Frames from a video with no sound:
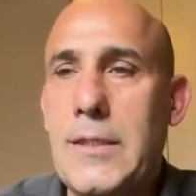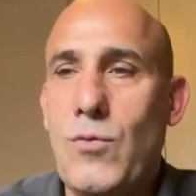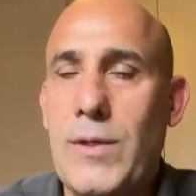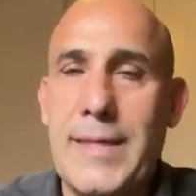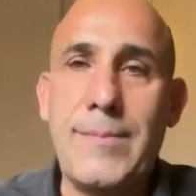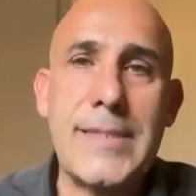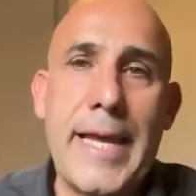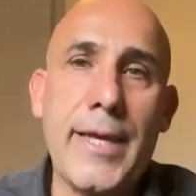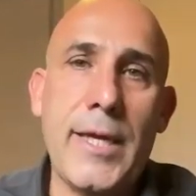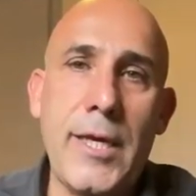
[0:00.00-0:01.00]
What I'm
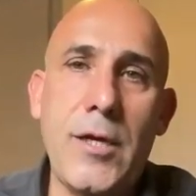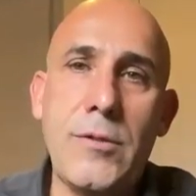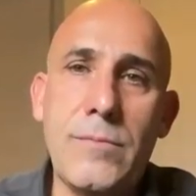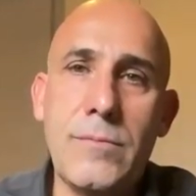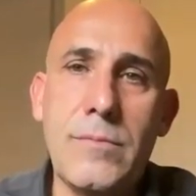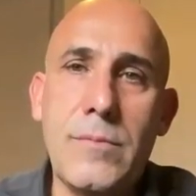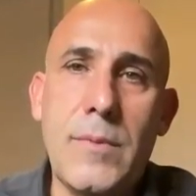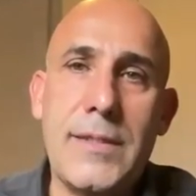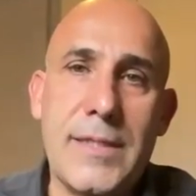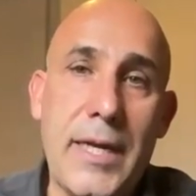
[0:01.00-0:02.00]
saying here,
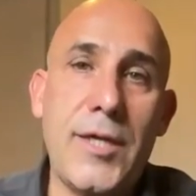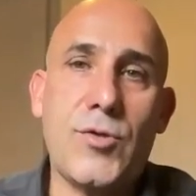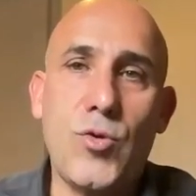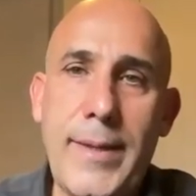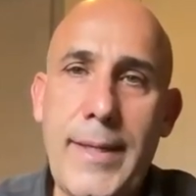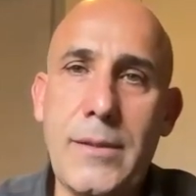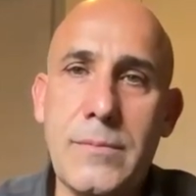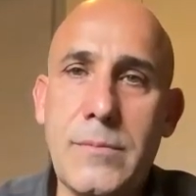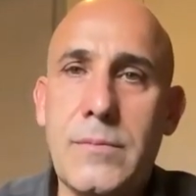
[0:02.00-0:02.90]
it's clear to me.